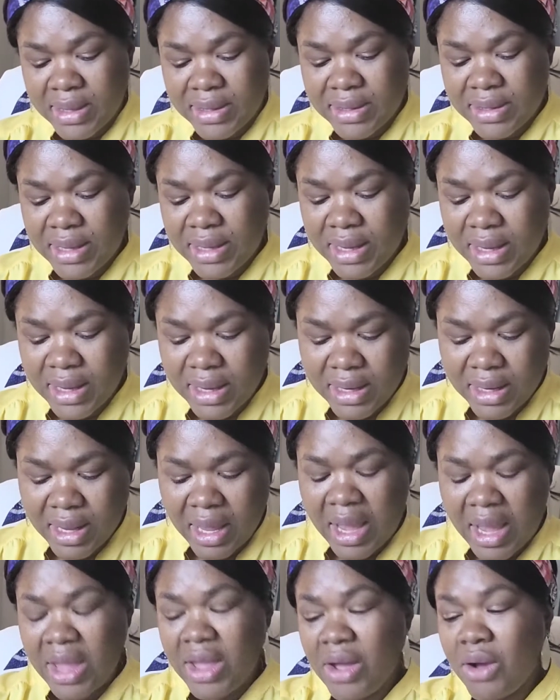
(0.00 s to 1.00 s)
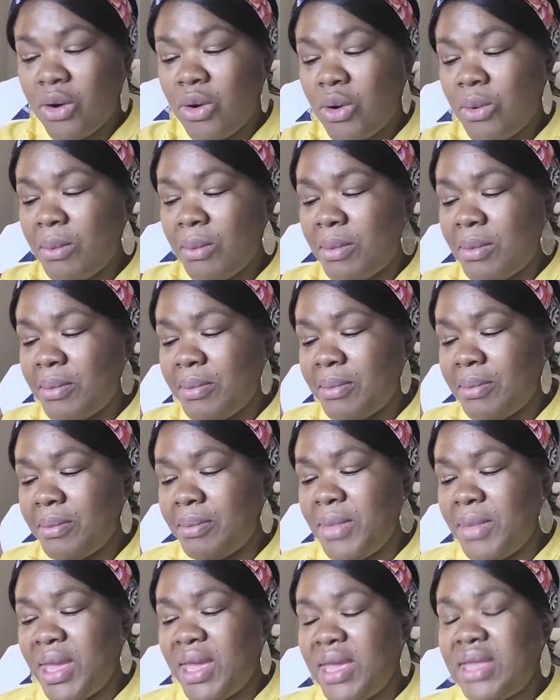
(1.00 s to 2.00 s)
Then I
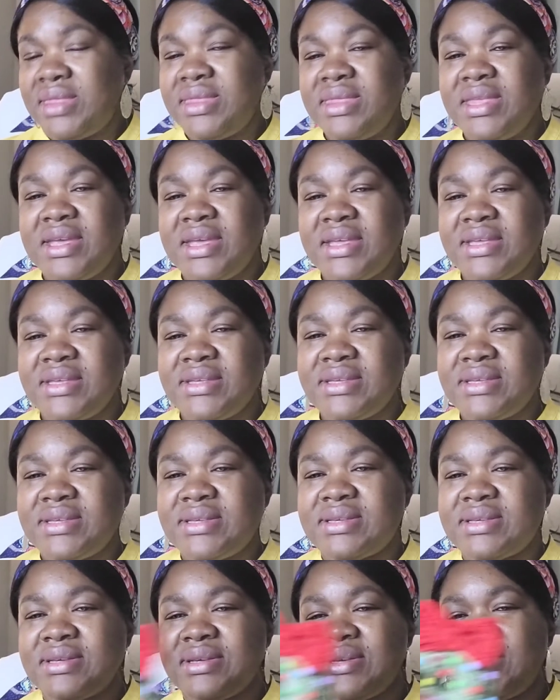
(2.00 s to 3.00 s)
made these,